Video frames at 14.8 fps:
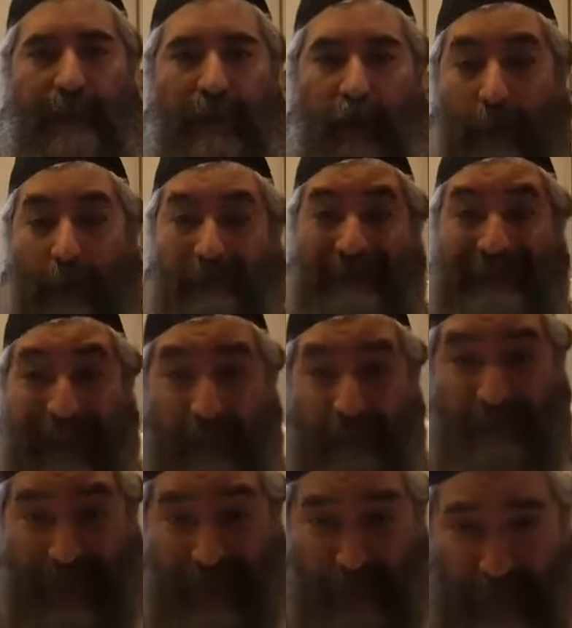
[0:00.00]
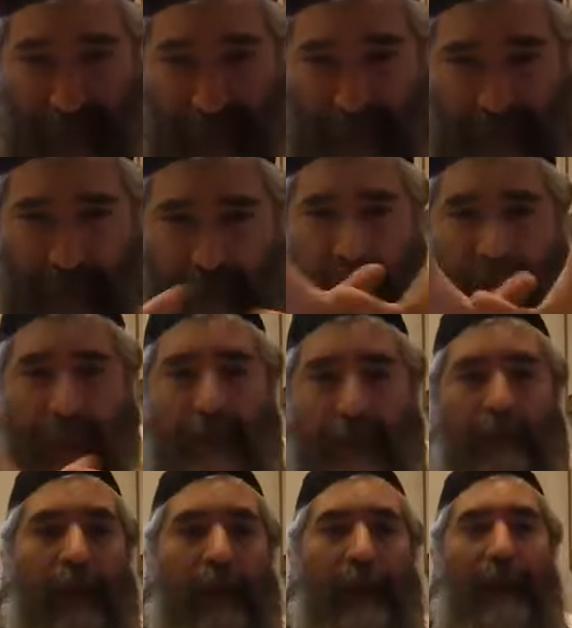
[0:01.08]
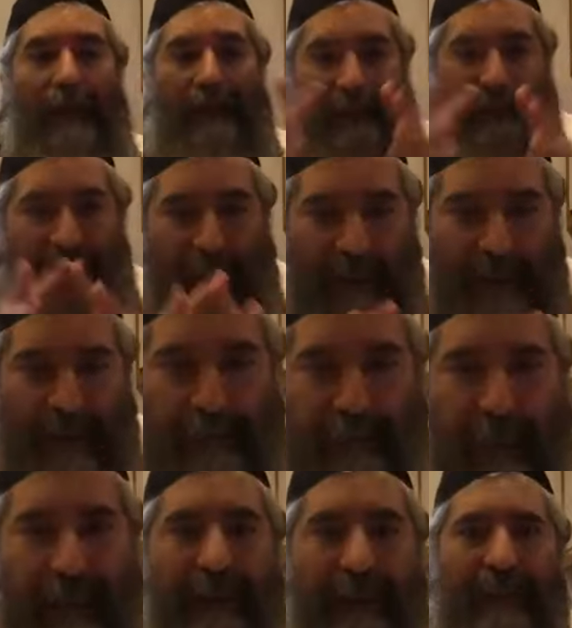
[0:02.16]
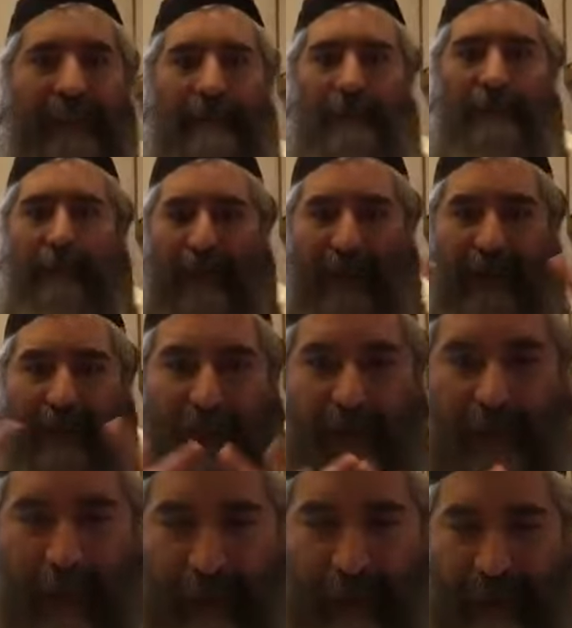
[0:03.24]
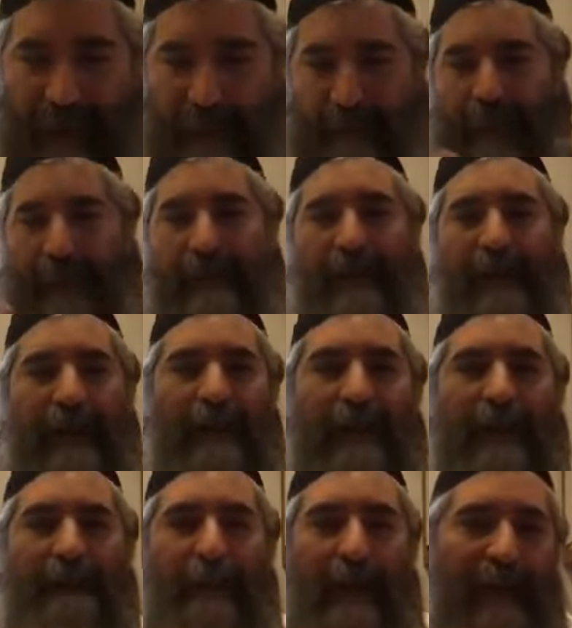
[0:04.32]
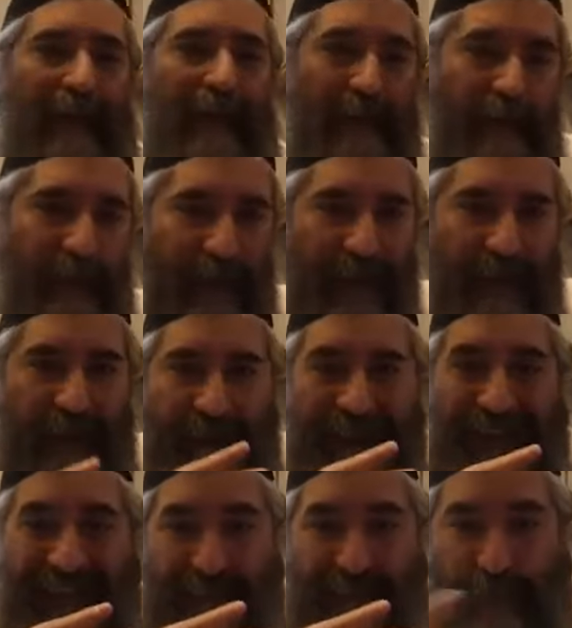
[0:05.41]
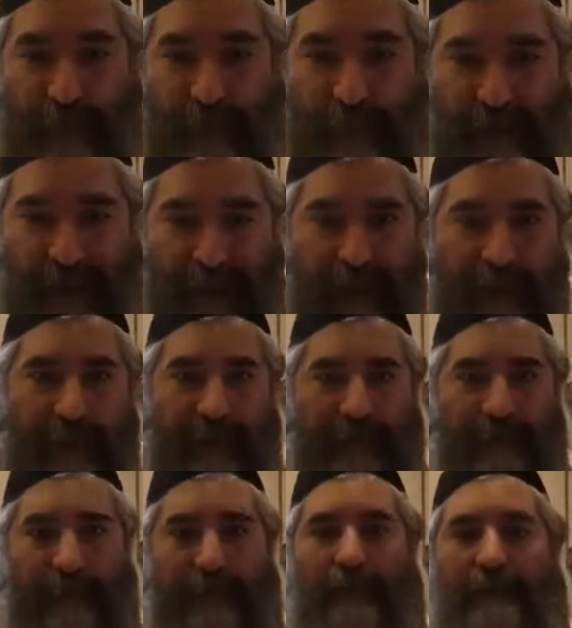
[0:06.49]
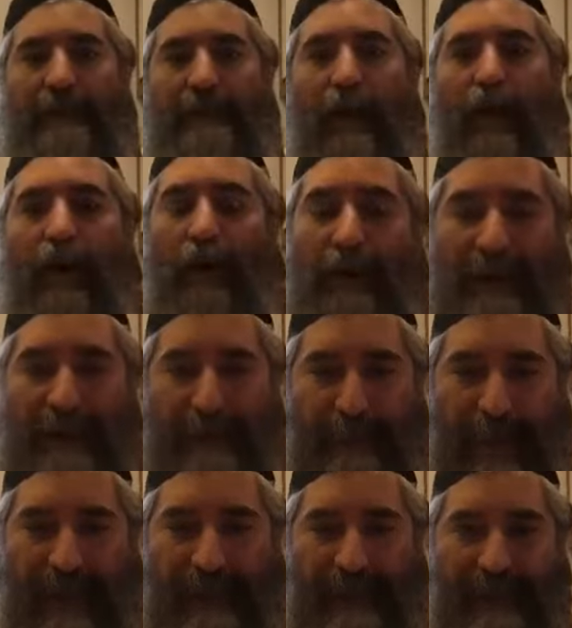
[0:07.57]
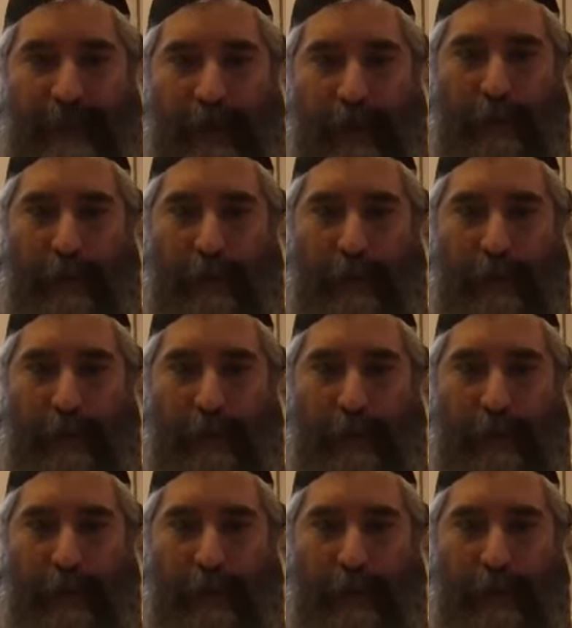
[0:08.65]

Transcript: Comes down, and starts spreading and expanding and filling everything, all the space